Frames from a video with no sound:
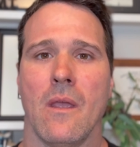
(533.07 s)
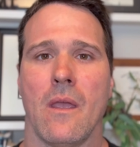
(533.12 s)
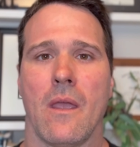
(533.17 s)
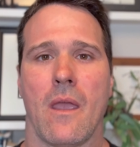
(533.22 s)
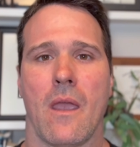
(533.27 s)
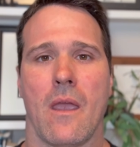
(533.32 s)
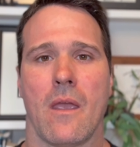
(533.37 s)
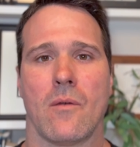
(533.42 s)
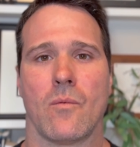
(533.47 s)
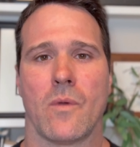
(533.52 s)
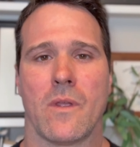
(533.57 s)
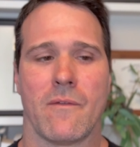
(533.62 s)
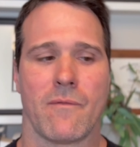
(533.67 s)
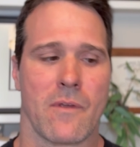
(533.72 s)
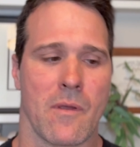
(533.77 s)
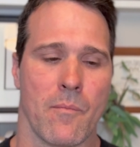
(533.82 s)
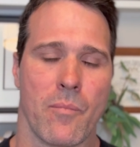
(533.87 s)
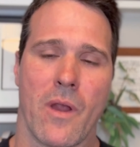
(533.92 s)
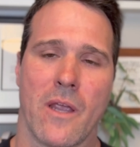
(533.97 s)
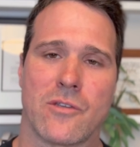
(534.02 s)
And we've
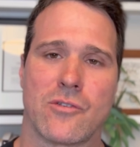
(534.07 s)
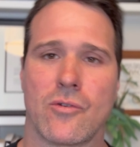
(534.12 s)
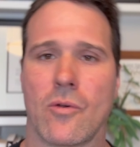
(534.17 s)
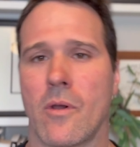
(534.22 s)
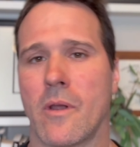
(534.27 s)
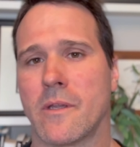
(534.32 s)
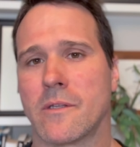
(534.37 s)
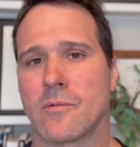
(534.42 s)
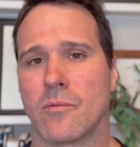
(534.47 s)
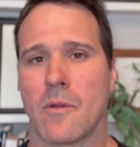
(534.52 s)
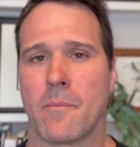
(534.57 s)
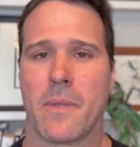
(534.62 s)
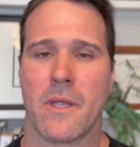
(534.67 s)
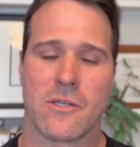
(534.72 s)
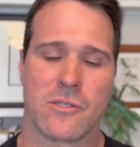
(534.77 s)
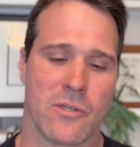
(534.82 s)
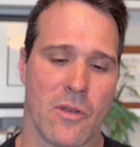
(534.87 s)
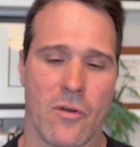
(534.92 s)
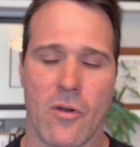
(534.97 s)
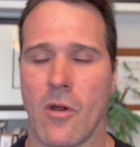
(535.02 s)
compressed joints or we
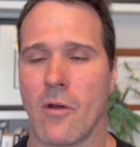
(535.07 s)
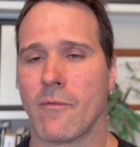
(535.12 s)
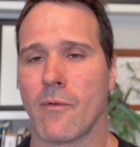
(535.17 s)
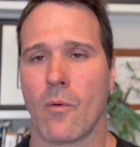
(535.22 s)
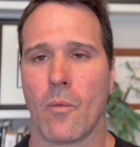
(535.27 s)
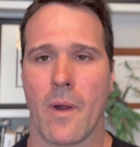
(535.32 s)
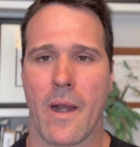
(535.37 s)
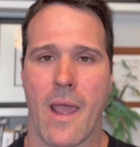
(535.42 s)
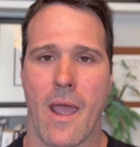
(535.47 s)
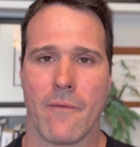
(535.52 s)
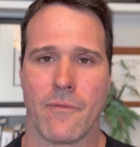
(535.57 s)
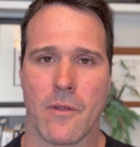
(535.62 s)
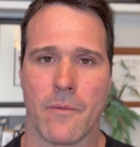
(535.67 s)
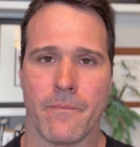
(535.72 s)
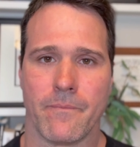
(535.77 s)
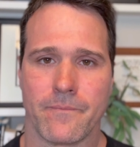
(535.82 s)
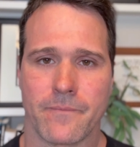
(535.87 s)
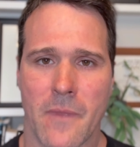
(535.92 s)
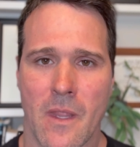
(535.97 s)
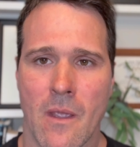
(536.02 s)
pinched a nerve or what have you.
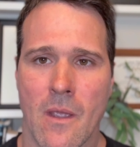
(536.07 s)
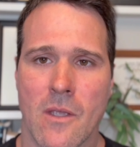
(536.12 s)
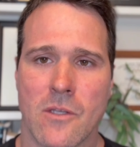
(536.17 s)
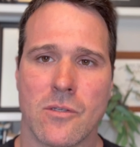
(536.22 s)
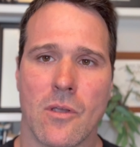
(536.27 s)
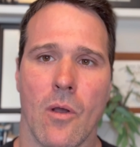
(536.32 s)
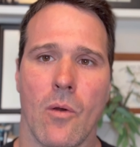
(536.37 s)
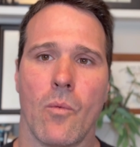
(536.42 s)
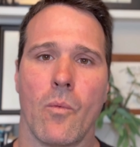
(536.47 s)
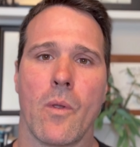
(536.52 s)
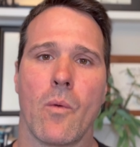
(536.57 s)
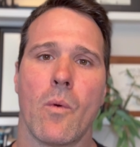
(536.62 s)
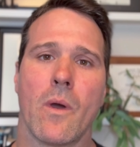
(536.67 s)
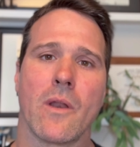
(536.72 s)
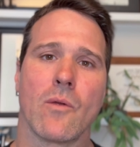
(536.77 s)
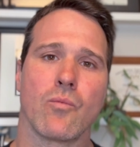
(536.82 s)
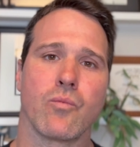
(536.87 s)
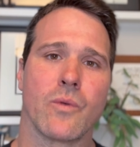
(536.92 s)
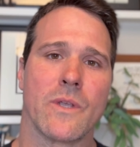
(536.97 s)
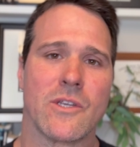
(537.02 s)
So we want
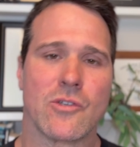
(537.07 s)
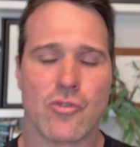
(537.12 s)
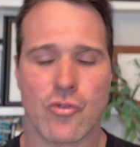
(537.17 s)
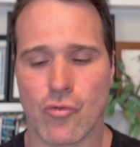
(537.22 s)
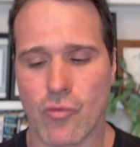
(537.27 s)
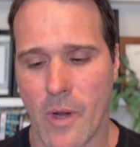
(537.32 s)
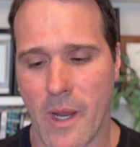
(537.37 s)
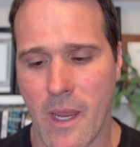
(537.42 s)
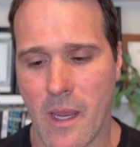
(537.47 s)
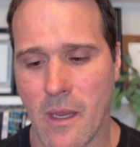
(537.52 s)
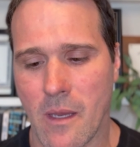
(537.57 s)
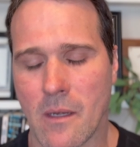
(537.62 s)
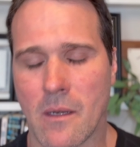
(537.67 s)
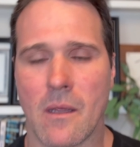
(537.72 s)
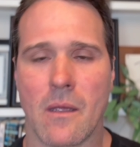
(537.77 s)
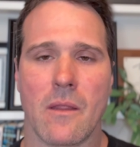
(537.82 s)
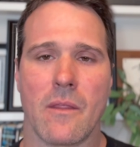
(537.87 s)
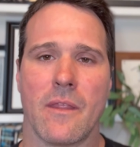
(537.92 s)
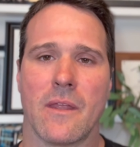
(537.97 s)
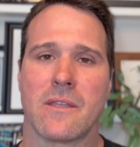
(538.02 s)
to
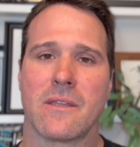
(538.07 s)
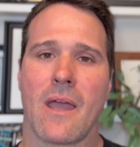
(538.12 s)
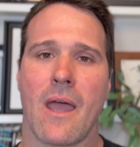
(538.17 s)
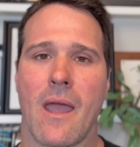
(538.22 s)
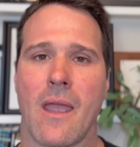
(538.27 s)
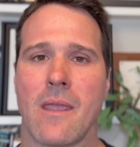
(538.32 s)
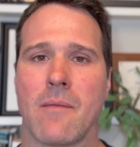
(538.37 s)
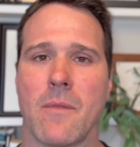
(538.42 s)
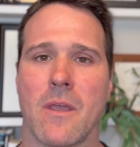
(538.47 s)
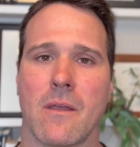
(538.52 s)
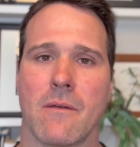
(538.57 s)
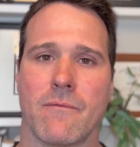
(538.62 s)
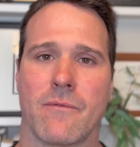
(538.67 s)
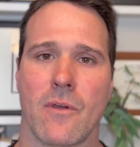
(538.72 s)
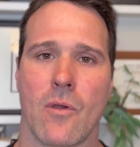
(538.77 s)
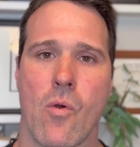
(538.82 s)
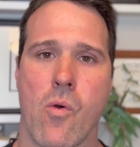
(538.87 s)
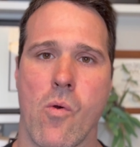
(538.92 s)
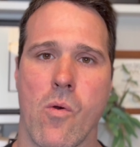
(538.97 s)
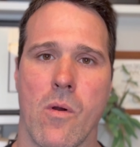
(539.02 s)
retrain the timing of the
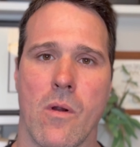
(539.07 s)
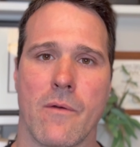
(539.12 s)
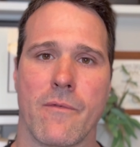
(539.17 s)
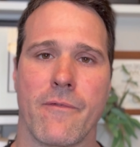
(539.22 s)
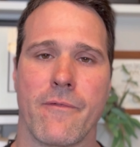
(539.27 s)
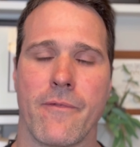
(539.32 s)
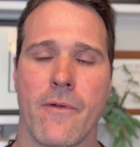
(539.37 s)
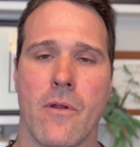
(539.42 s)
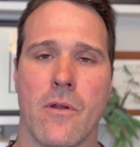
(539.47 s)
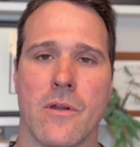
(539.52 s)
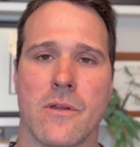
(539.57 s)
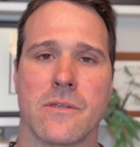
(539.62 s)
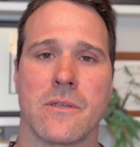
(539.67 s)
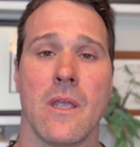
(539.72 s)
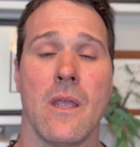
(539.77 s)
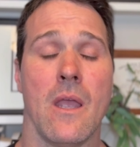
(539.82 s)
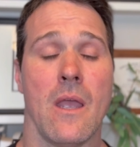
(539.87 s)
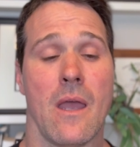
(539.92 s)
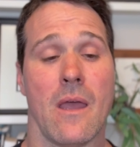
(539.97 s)
core first.